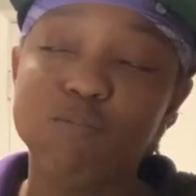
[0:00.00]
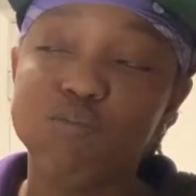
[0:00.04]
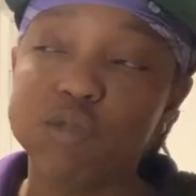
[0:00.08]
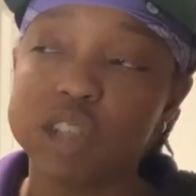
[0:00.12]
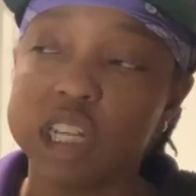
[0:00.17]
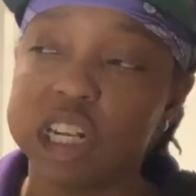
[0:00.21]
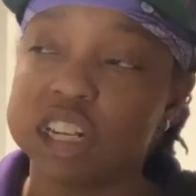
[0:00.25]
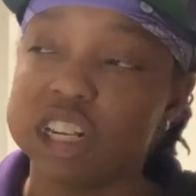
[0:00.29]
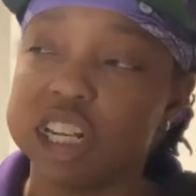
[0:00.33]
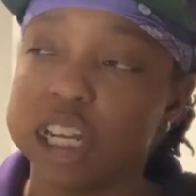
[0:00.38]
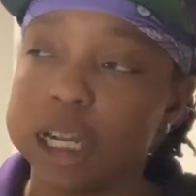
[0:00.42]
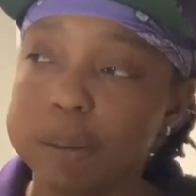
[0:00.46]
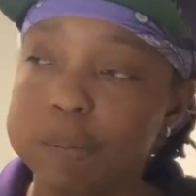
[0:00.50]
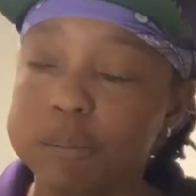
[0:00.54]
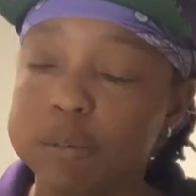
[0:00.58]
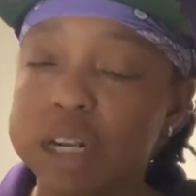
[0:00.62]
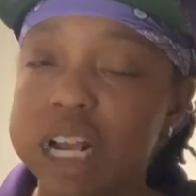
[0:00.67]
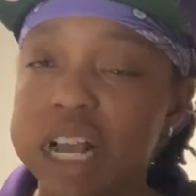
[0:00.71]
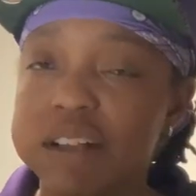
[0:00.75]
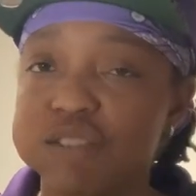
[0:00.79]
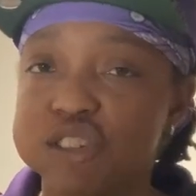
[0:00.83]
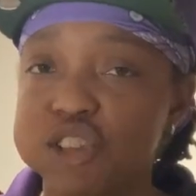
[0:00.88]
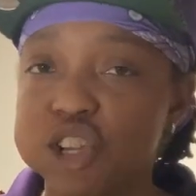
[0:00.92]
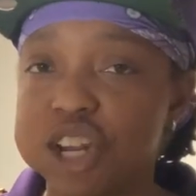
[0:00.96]
So, like, I'm gonna
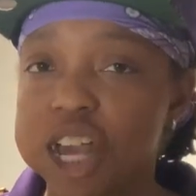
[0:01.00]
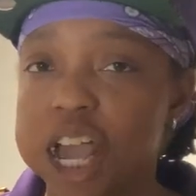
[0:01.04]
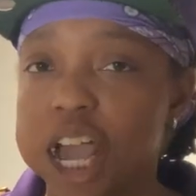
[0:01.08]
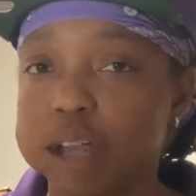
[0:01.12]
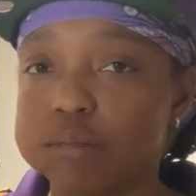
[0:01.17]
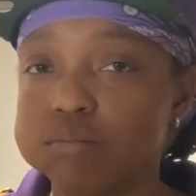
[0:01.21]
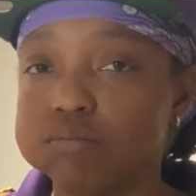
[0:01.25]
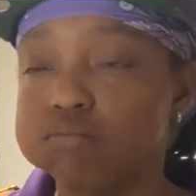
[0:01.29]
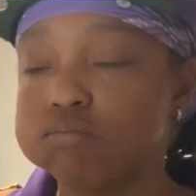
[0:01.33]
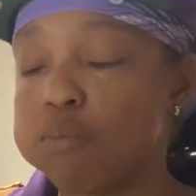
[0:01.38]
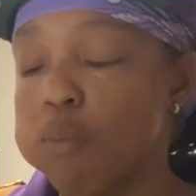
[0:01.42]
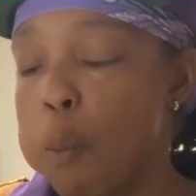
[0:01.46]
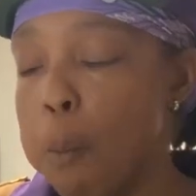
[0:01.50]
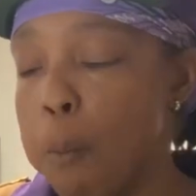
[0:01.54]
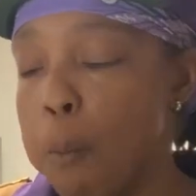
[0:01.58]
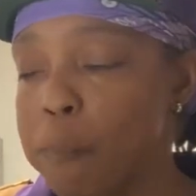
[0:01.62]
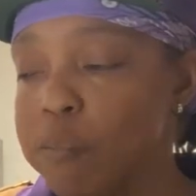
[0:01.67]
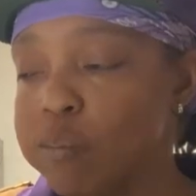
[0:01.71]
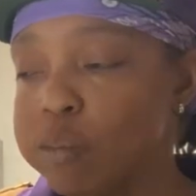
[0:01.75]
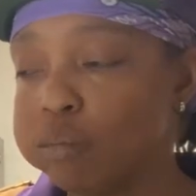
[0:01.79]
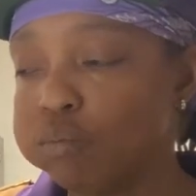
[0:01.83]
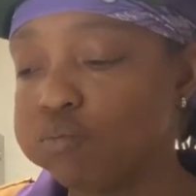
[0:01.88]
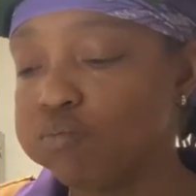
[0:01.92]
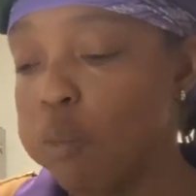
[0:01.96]
have a snack.
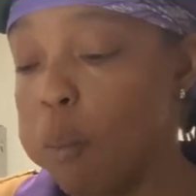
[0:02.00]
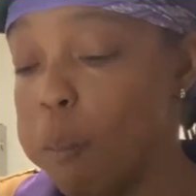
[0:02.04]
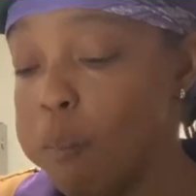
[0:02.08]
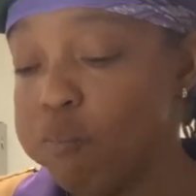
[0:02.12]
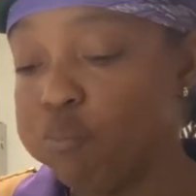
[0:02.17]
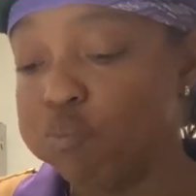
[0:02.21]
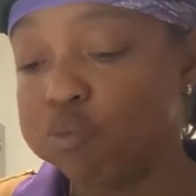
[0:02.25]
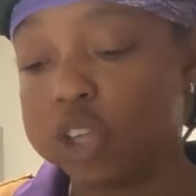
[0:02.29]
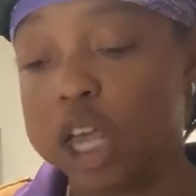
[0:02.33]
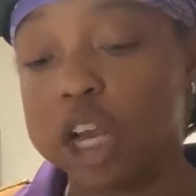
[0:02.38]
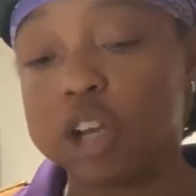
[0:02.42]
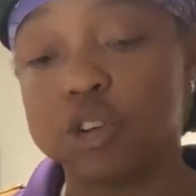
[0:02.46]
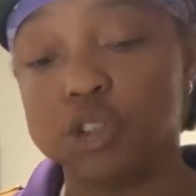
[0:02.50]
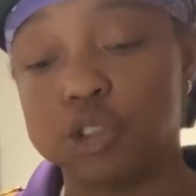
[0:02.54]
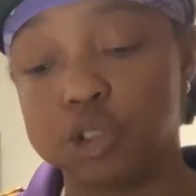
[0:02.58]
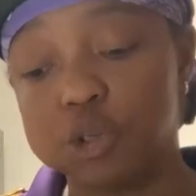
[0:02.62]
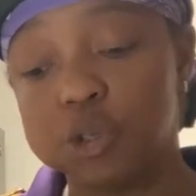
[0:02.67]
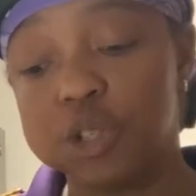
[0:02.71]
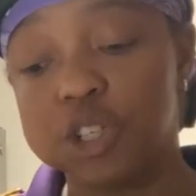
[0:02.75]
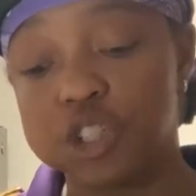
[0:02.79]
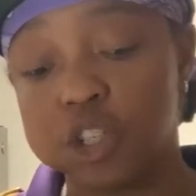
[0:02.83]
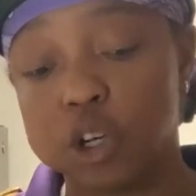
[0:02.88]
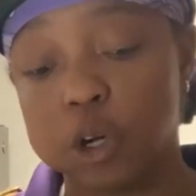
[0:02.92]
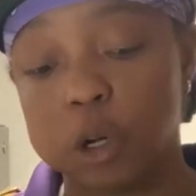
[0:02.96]
I was gonna do
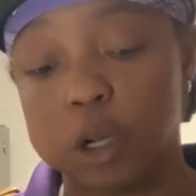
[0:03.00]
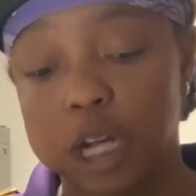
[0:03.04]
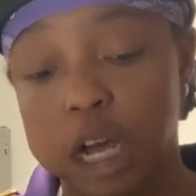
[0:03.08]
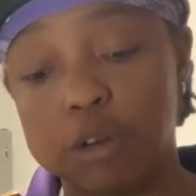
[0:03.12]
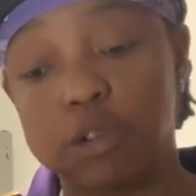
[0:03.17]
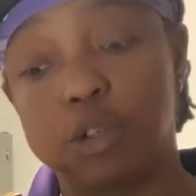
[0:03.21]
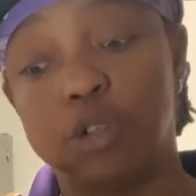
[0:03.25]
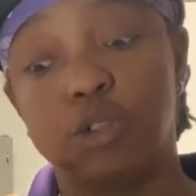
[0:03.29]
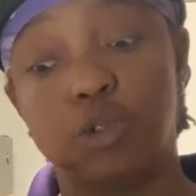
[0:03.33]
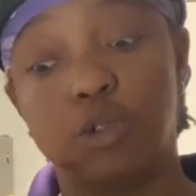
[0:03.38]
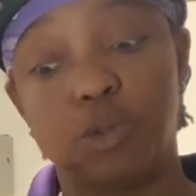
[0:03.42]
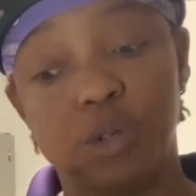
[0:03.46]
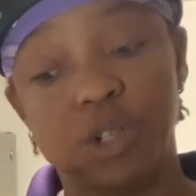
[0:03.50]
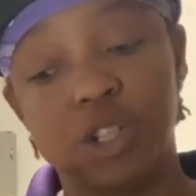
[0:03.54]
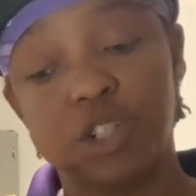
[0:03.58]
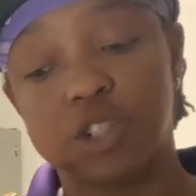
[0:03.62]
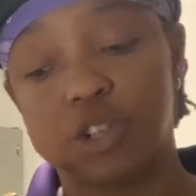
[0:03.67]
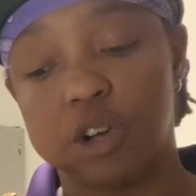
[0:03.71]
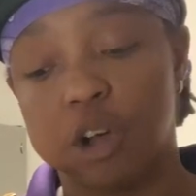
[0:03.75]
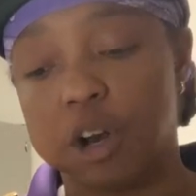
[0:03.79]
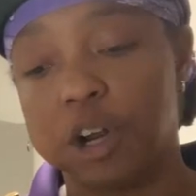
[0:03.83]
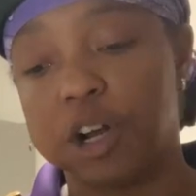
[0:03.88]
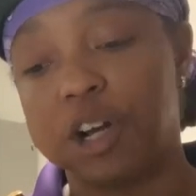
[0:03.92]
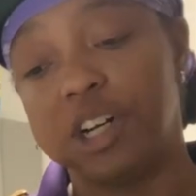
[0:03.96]
this earlier. I was gonna do this
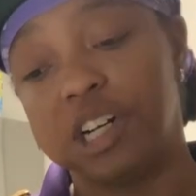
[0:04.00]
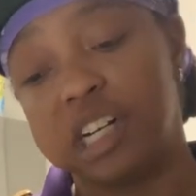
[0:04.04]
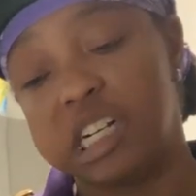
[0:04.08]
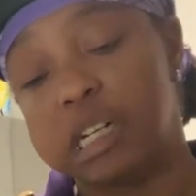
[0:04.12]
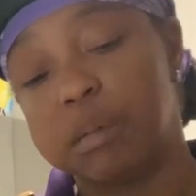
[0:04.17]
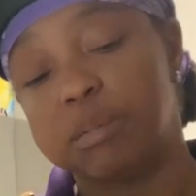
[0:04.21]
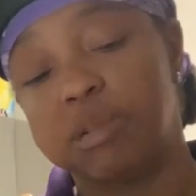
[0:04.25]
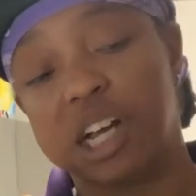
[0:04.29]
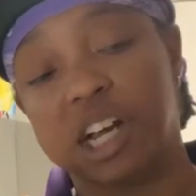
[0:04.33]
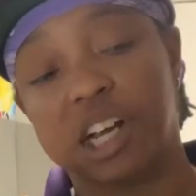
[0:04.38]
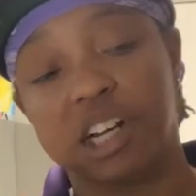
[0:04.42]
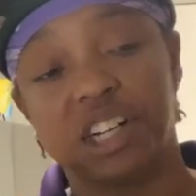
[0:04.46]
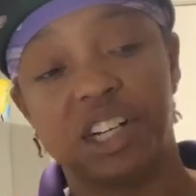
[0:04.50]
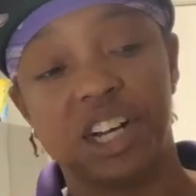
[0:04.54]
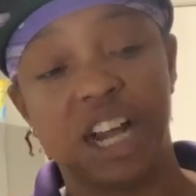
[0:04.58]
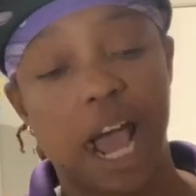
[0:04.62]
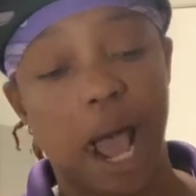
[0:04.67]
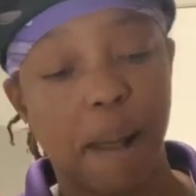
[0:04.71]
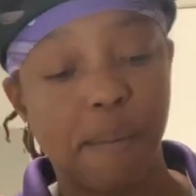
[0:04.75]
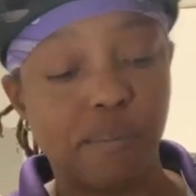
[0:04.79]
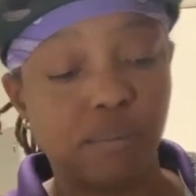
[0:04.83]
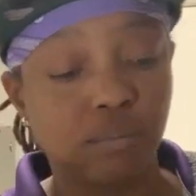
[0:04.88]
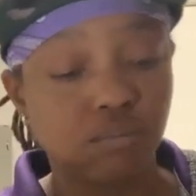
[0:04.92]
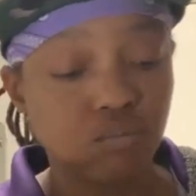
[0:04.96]
earlier and end up taking a
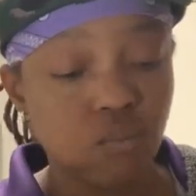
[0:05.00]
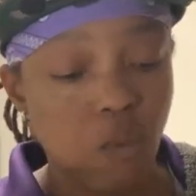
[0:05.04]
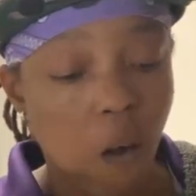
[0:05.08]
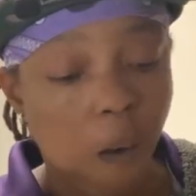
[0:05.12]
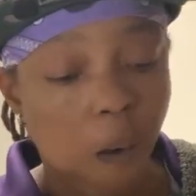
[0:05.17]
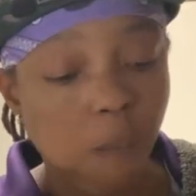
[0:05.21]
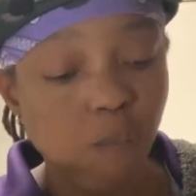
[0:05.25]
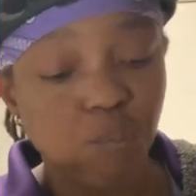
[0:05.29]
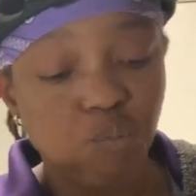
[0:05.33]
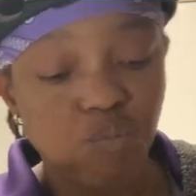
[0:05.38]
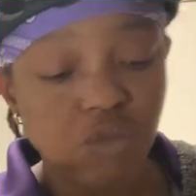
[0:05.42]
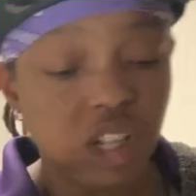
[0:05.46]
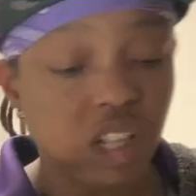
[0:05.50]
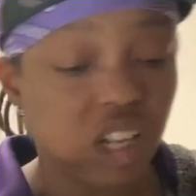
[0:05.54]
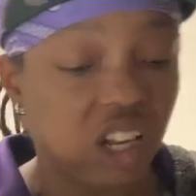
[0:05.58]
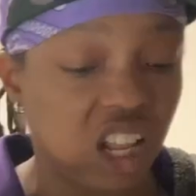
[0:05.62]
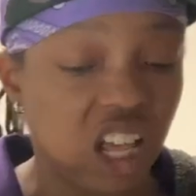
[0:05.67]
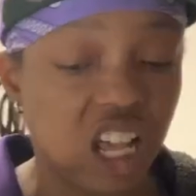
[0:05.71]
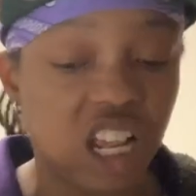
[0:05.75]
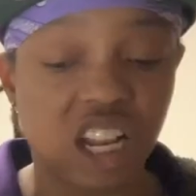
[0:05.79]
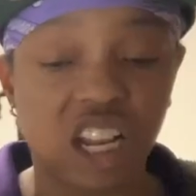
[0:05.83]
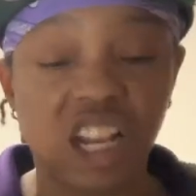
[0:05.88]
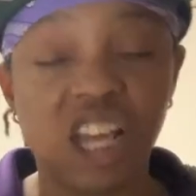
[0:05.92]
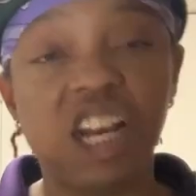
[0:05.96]
nap.
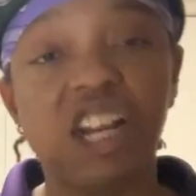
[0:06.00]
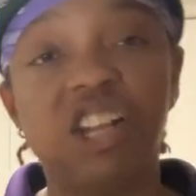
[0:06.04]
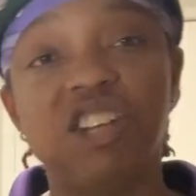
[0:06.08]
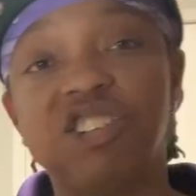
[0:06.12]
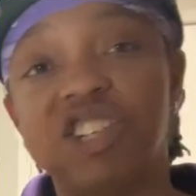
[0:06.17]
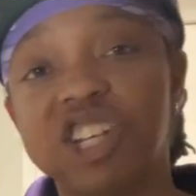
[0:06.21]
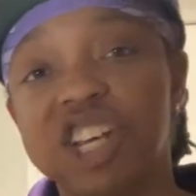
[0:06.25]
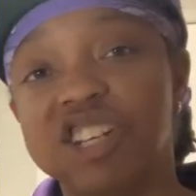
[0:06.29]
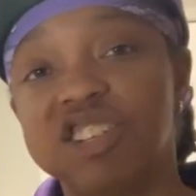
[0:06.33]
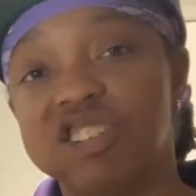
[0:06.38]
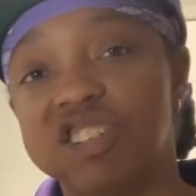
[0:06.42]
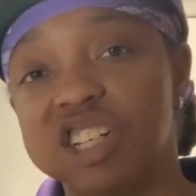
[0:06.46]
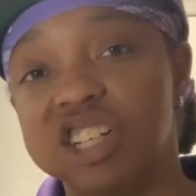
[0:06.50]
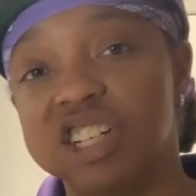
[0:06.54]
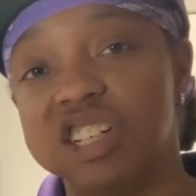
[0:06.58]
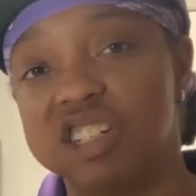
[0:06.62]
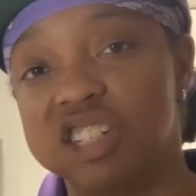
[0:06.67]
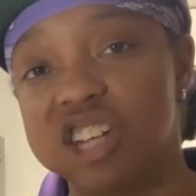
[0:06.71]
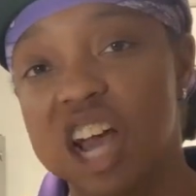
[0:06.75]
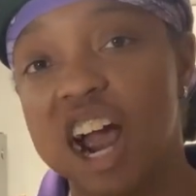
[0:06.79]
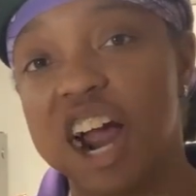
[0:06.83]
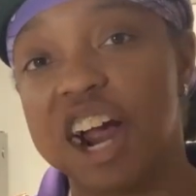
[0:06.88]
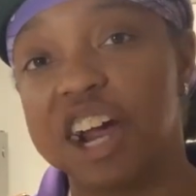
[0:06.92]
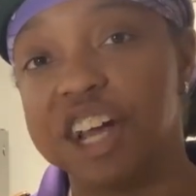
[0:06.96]
Cleaning tends to
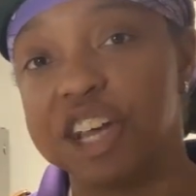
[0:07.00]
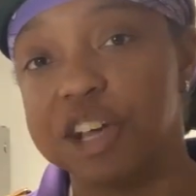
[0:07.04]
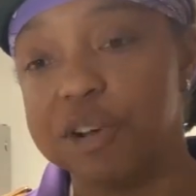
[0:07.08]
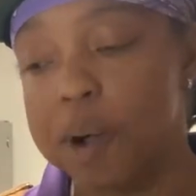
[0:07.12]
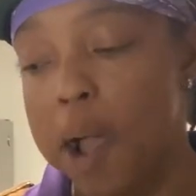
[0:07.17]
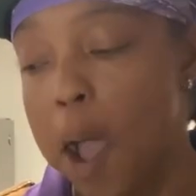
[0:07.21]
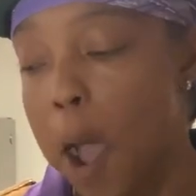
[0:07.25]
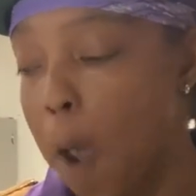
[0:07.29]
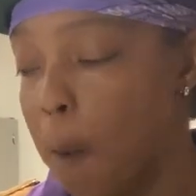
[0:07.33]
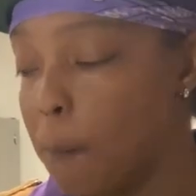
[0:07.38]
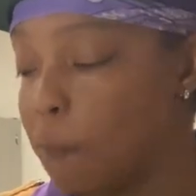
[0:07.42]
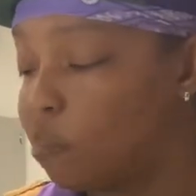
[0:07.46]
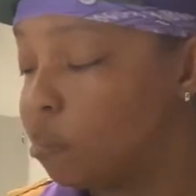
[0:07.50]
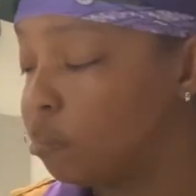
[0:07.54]
tire you out.